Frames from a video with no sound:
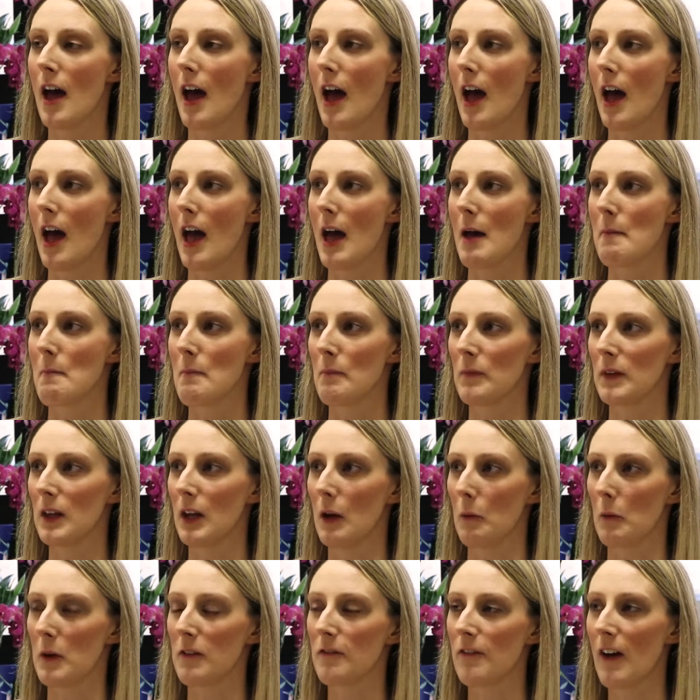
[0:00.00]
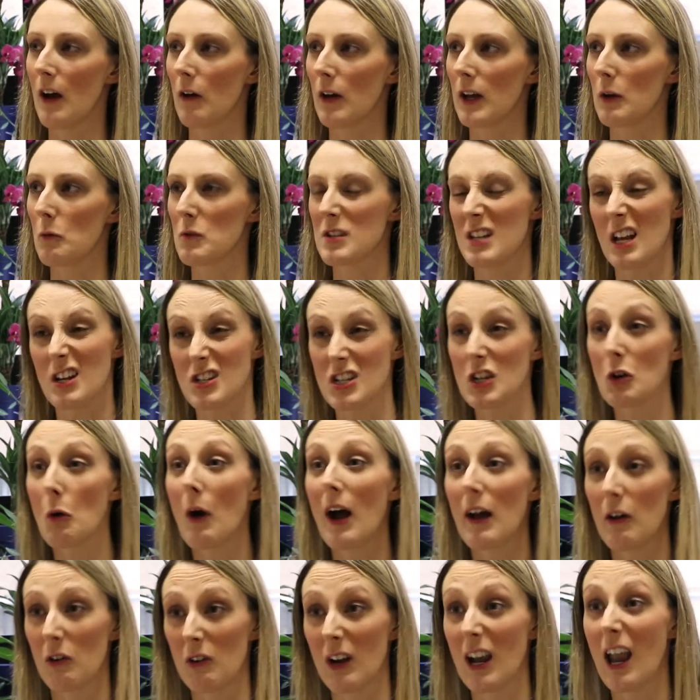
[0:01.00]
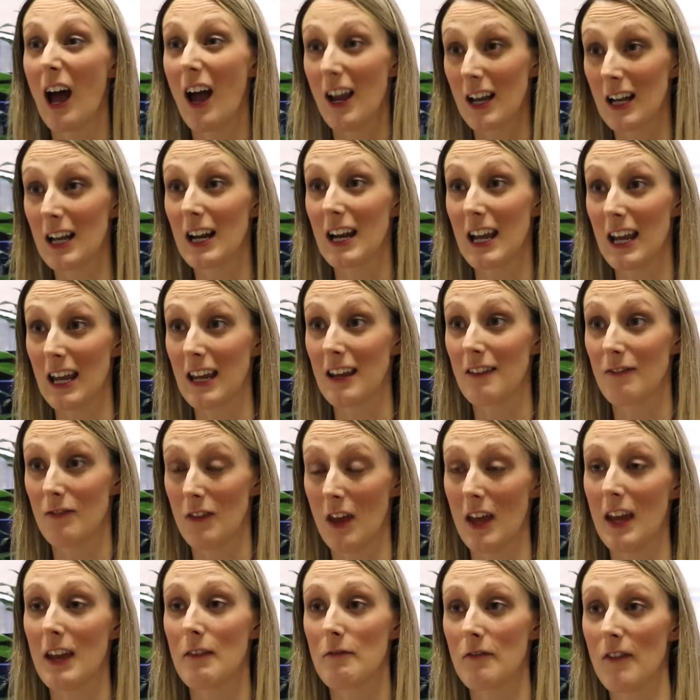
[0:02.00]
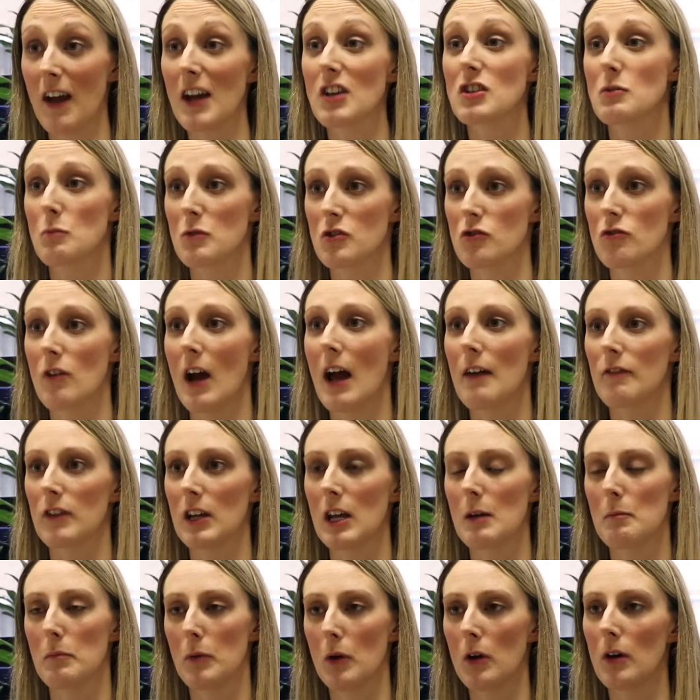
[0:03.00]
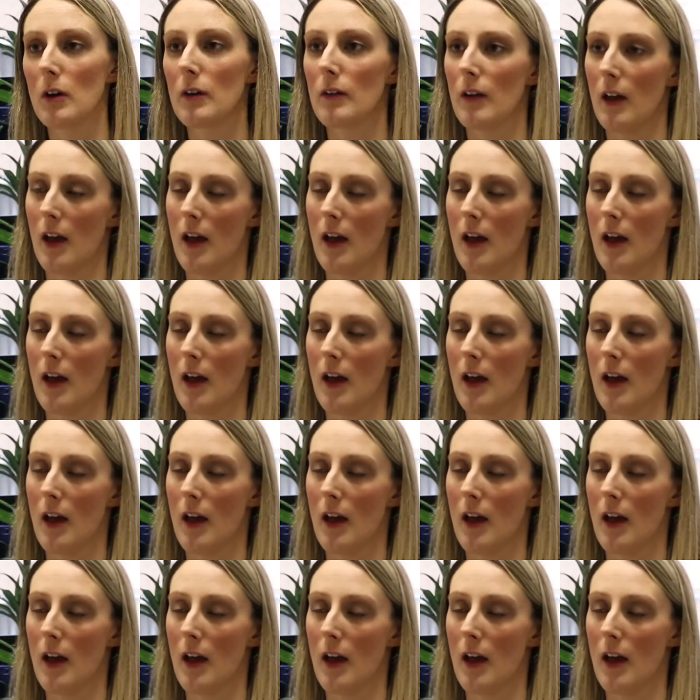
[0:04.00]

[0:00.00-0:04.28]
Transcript: we felt it was actually quite unlikely that infection was driving it, but